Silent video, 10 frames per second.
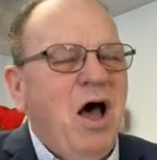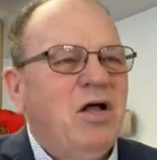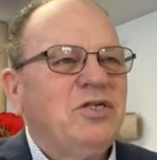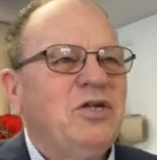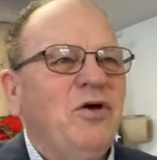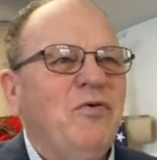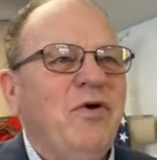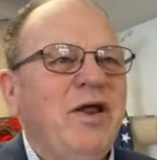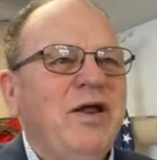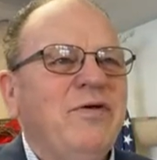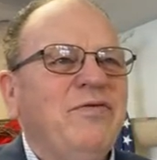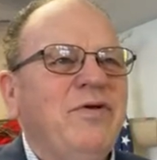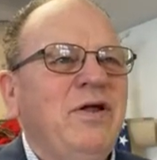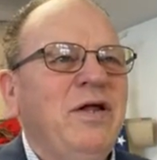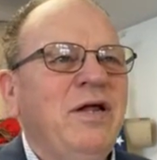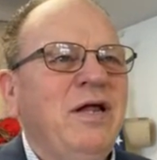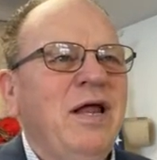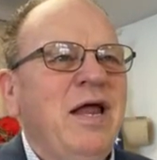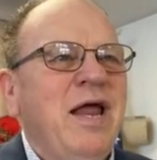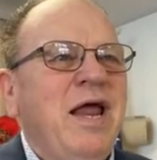Also, we have
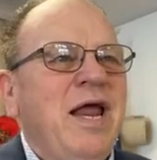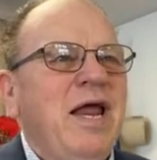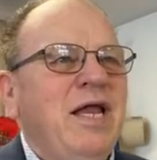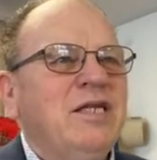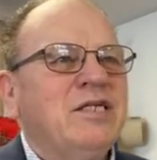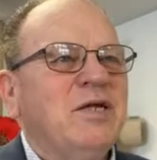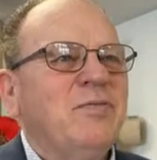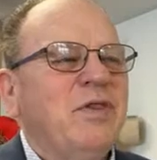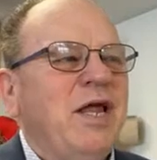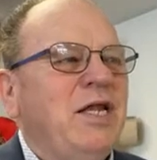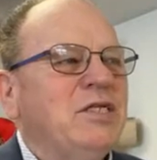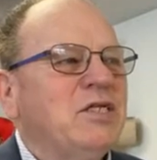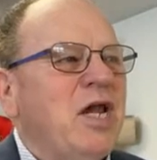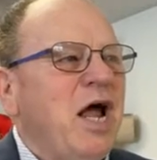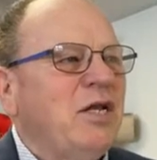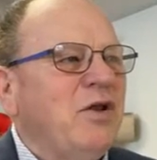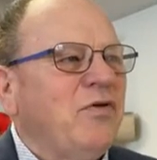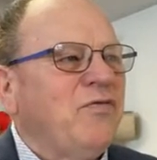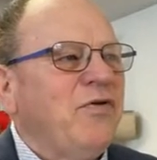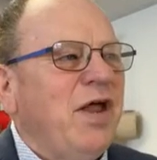eaten some things not
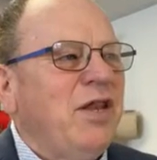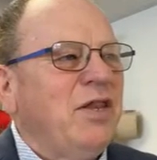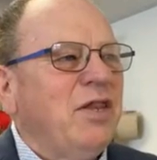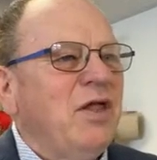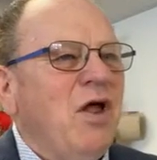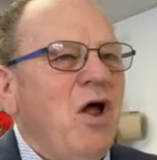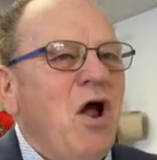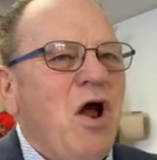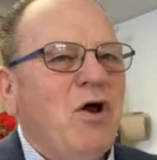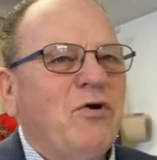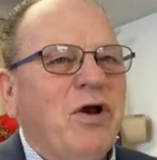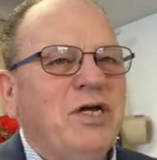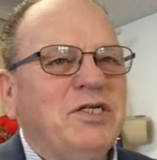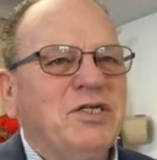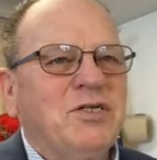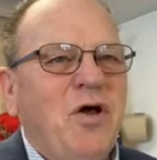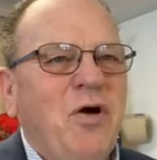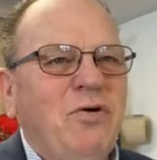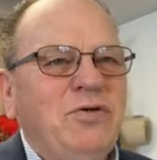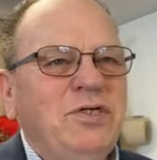to offend our gracious
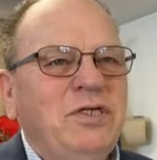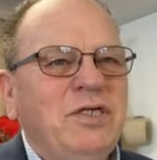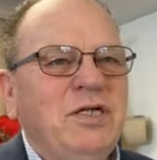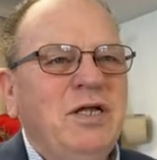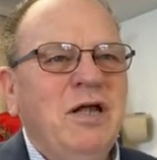host.